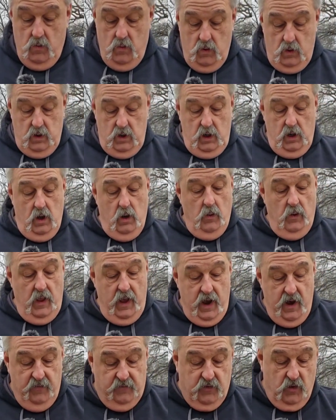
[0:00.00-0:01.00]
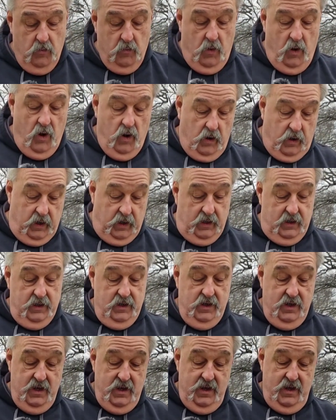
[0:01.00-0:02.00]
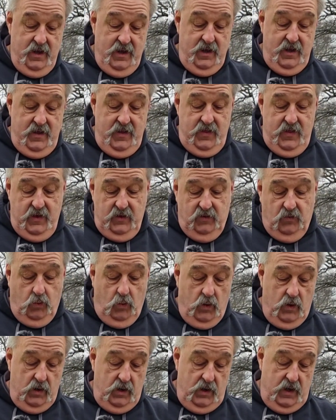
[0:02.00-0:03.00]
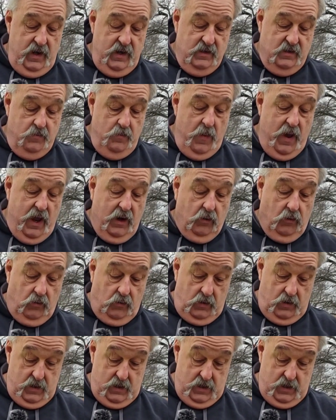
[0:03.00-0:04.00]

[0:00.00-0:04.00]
we're gonna go with aftermarket. This one is metal.